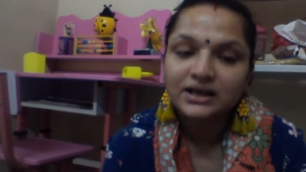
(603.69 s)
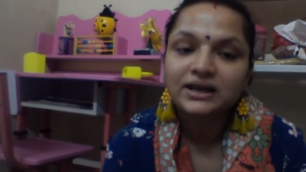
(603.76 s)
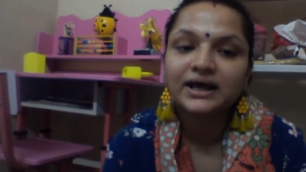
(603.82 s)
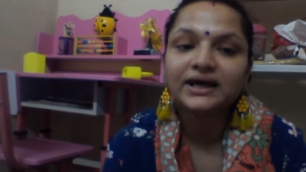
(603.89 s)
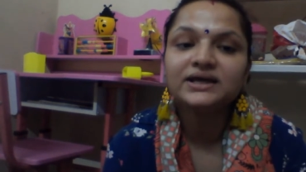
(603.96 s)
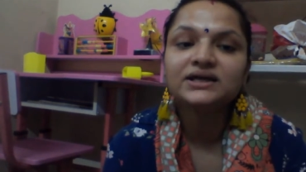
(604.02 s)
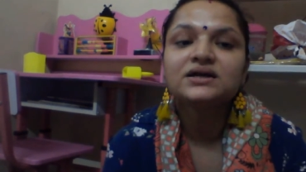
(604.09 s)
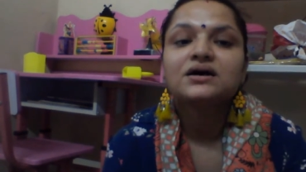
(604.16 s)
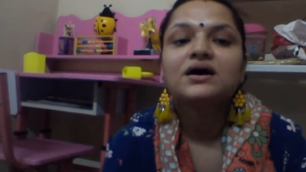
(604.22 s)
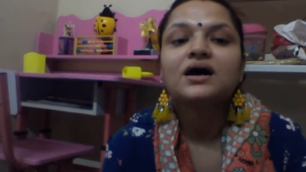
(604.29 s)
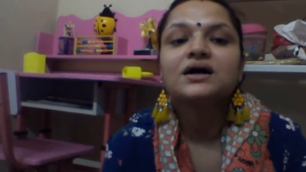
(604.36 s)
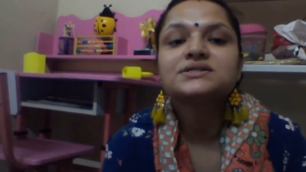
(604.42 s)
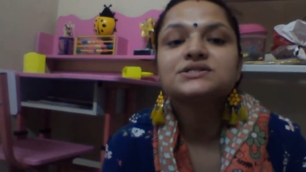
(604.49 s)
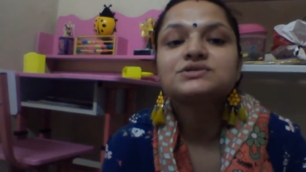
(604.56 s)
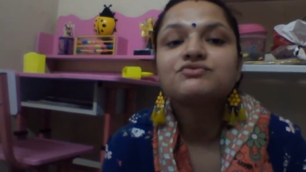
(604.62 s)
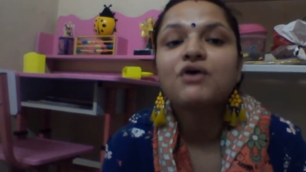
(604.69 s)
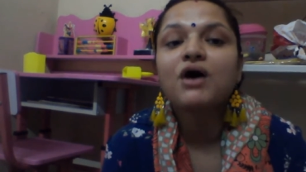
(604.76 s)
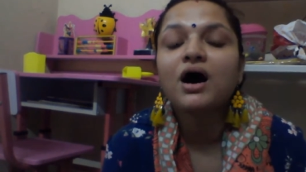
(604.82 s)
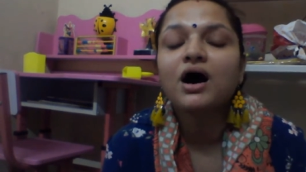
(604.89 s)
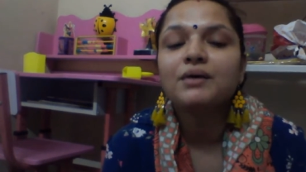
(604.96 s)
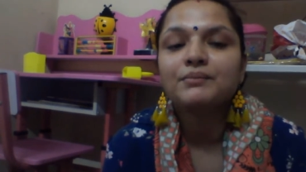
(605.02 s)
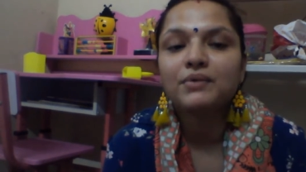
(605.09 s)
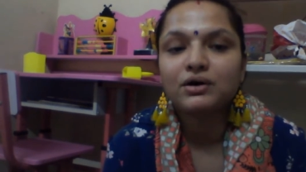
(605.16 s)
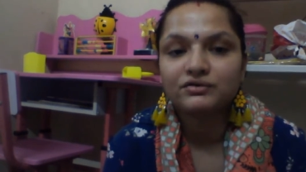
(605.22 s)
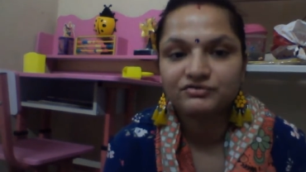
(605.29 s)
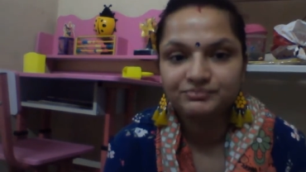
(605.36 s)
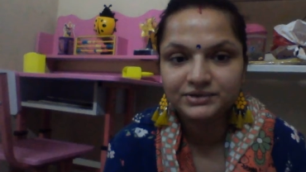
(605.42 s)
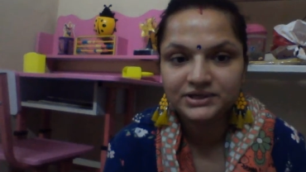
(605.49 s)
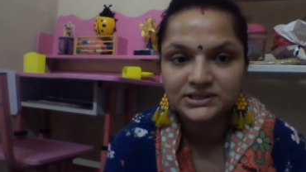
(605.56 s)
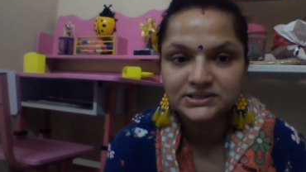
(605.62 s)
like a swarm
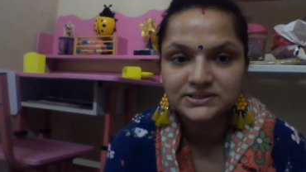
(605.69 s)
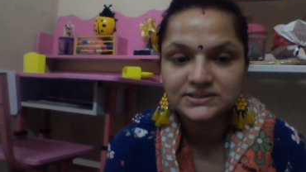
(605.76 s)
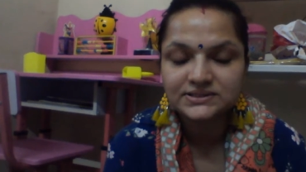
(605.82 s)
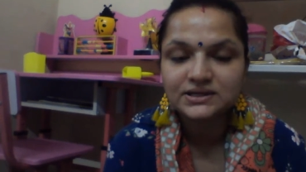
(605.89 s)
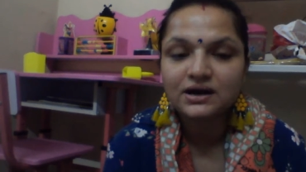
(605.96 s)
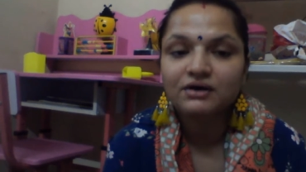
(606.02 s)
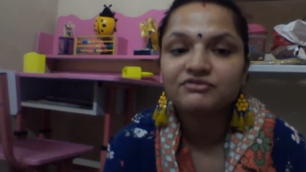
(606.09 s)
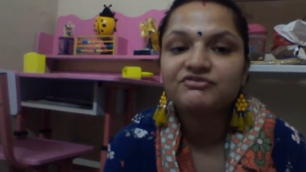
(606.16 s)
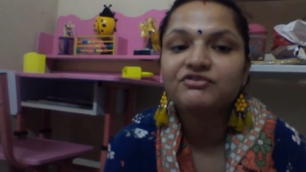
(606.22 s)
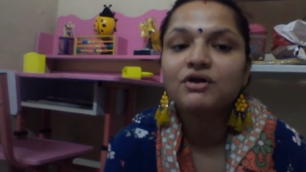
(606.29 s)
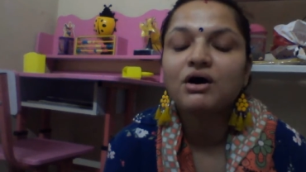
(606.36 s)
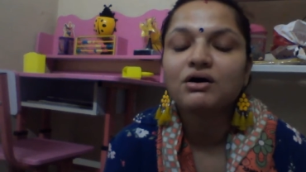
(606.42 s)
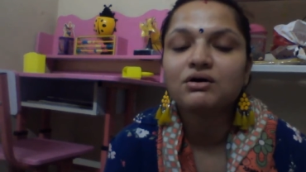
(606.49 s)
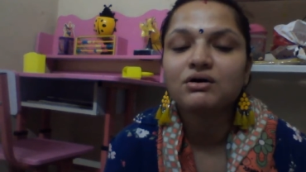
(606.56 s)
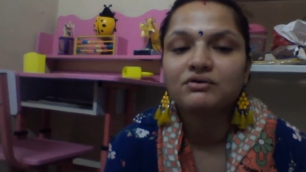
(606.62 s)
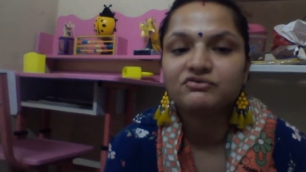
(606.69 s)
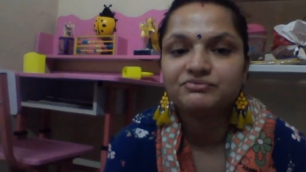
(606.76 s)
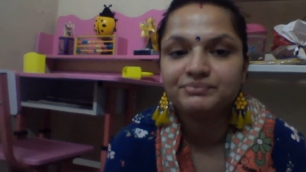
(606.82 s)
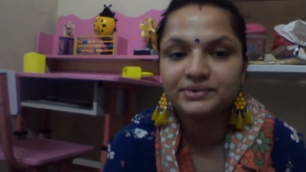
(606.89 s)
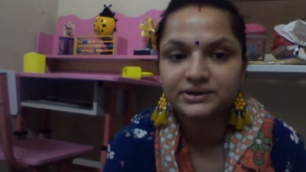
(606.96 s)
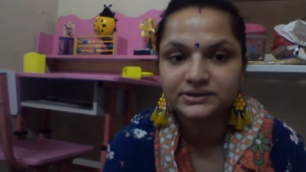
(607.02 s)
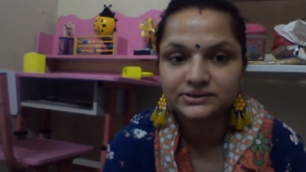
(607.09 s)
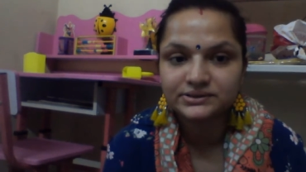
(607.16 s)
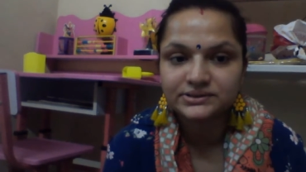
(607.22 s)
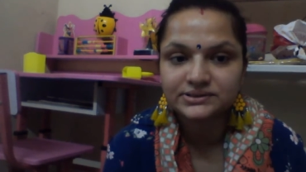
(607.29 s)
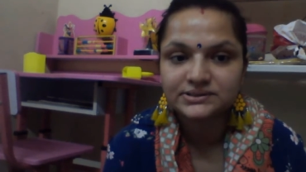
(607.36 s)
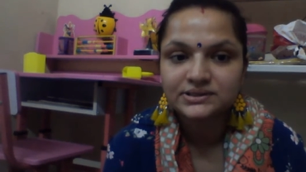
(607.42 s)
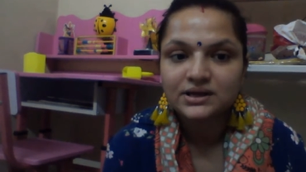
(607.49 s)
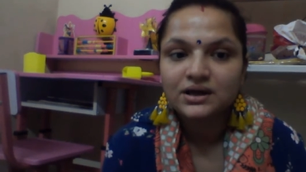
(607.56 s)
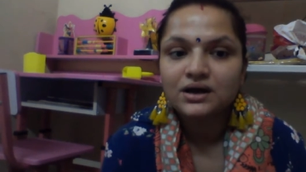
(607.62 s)
of bees, a flock of
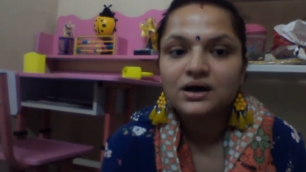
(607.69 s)
birds,